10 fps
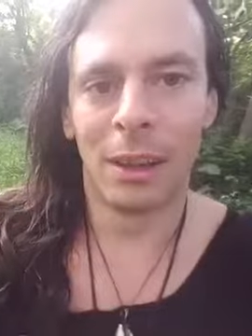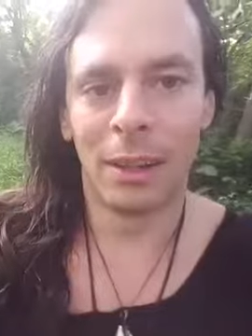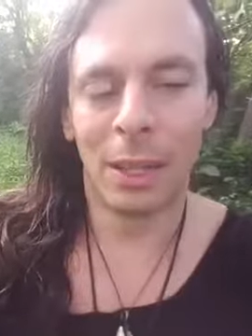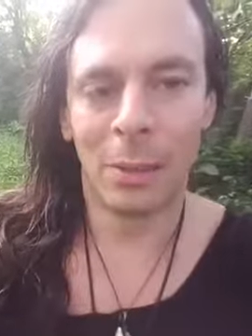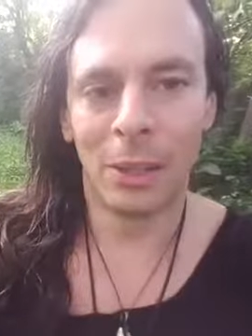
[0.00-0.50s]

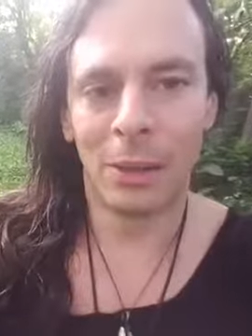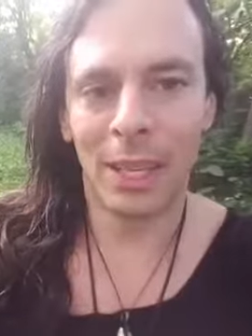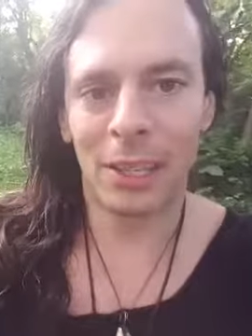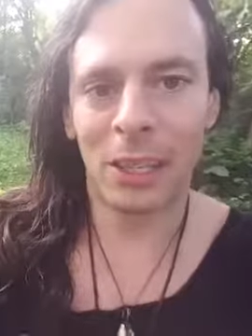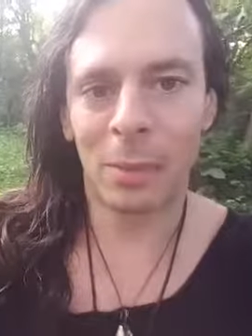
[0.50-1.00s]
All right, I'm going to go
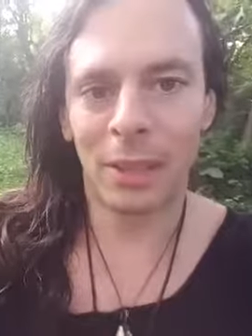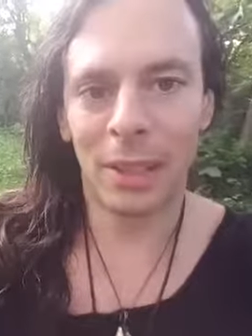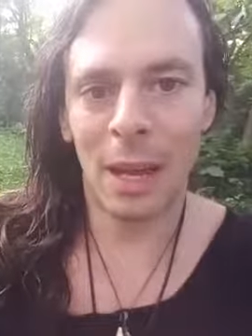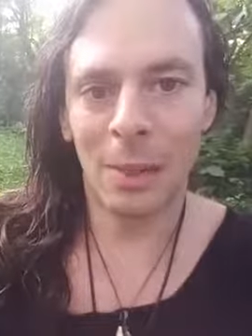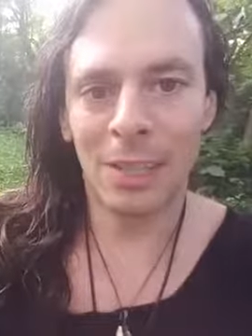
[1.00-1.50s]
catch up on
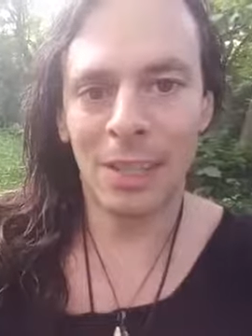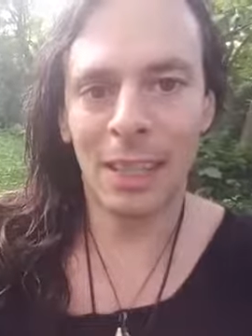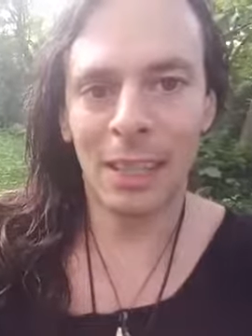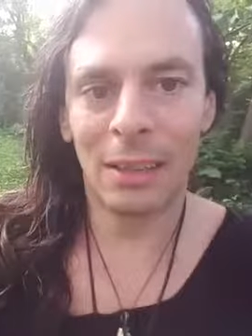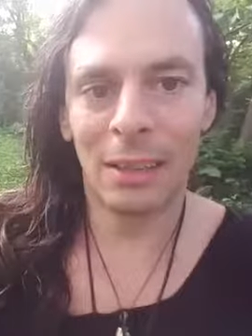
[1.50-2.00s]
the comments
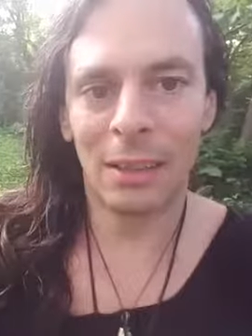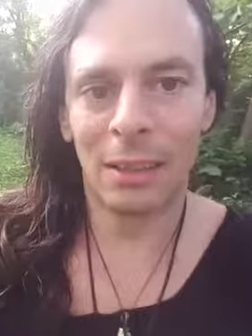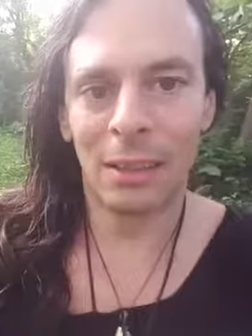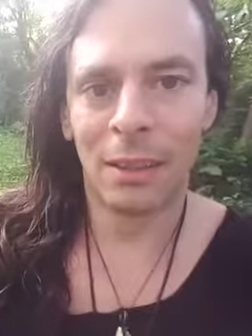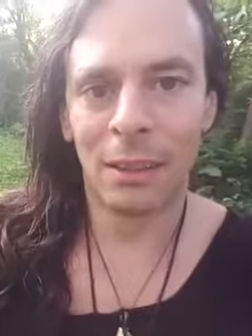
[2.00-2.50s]
again.
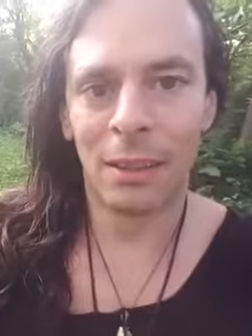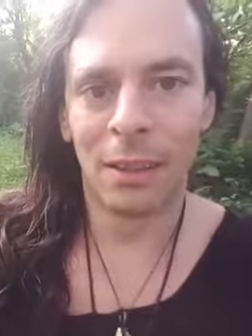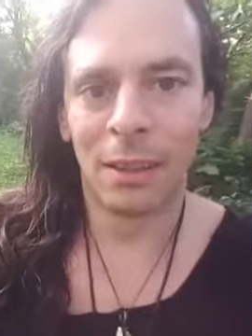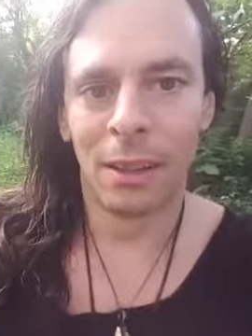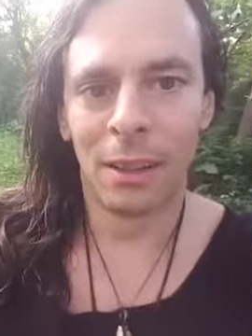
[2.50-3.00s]

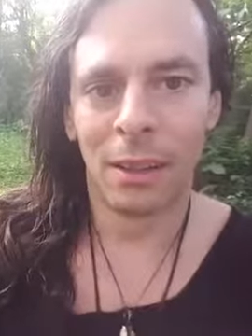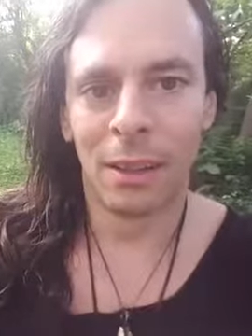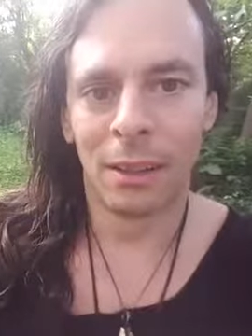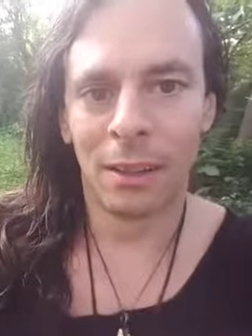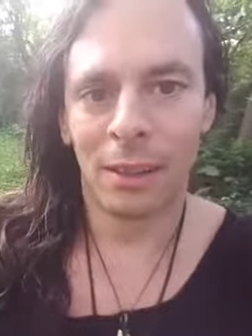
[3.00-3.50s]

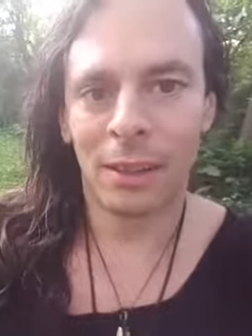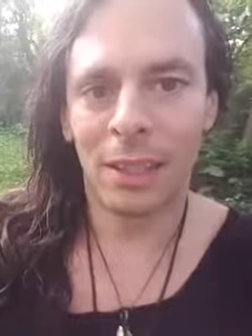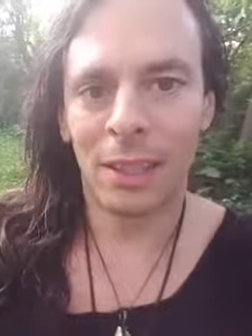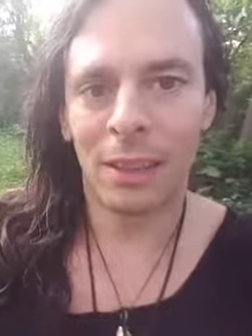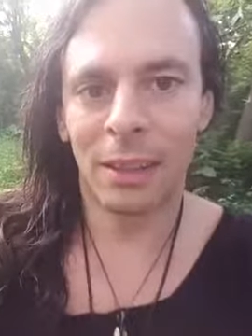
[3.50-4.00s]
Let's
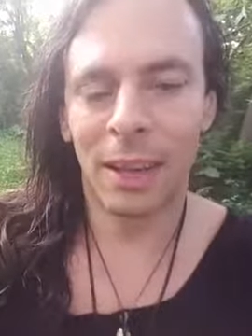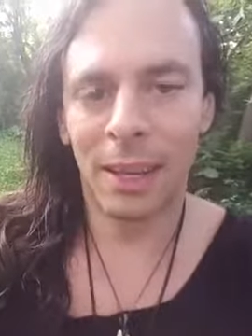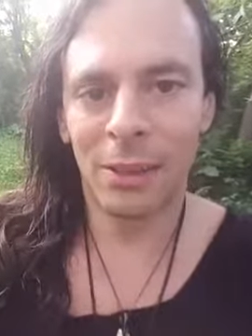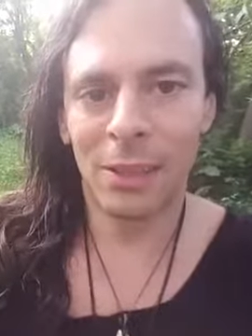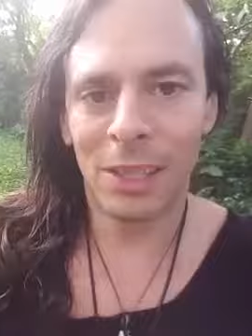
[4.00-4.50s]
see here.
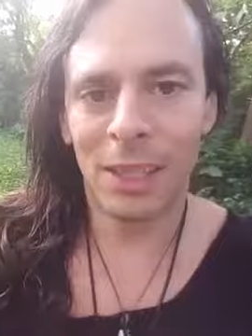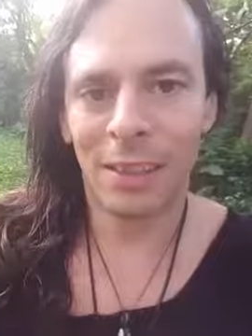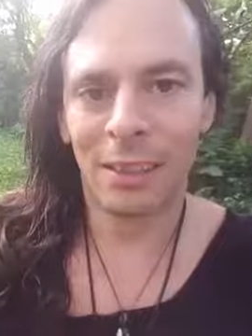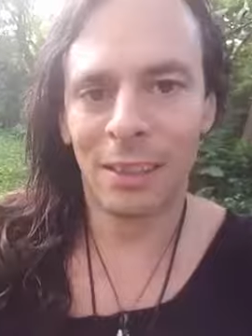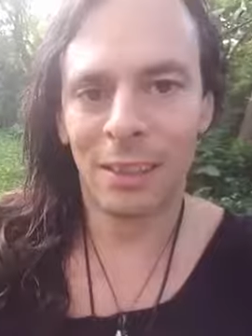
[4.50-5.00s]
Hi,
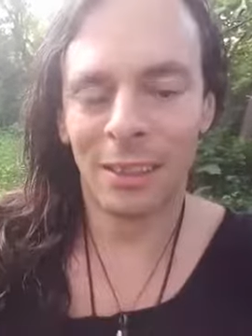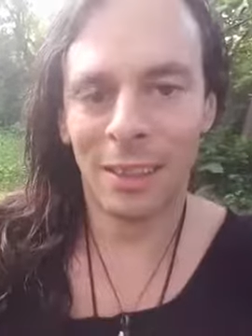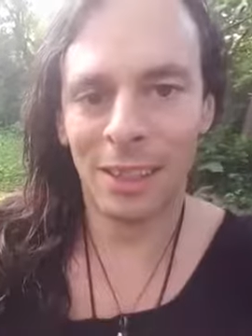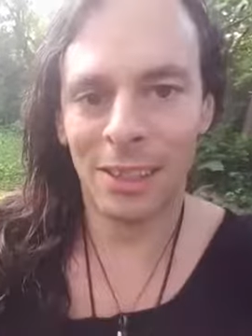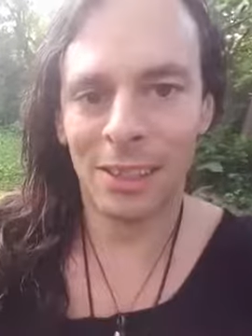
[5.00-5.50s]
Christy.
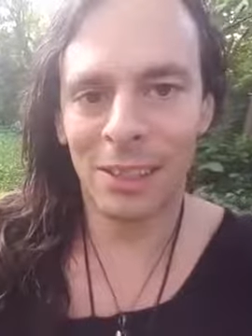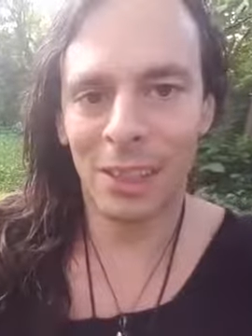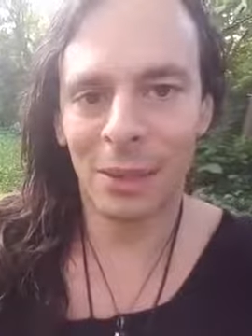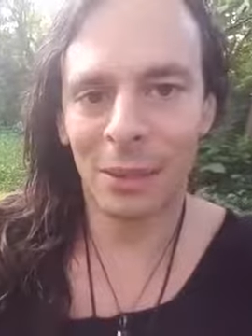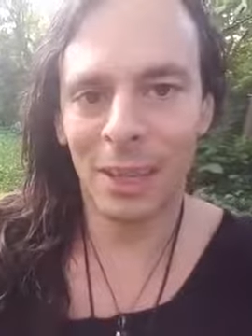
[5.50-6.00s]
Nice to
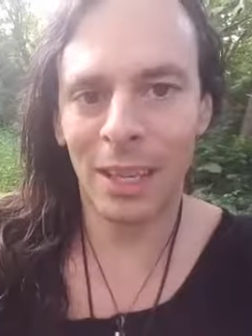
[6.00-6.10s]
see you.